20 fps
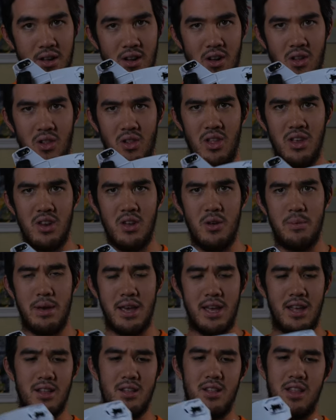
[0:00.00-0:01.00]
a little
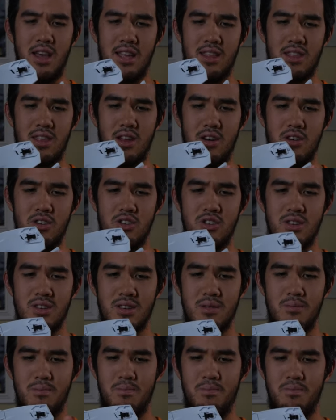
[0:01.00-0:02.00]
bit like
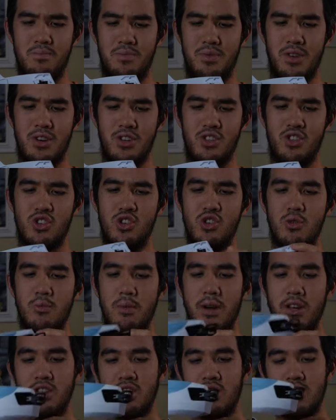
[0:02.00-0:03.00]
there's too
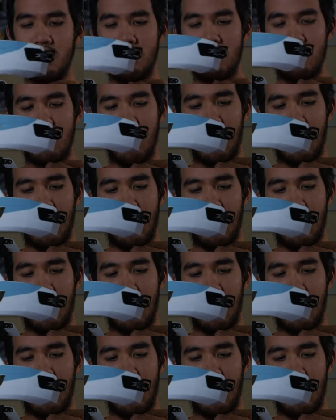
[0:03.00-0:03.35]
much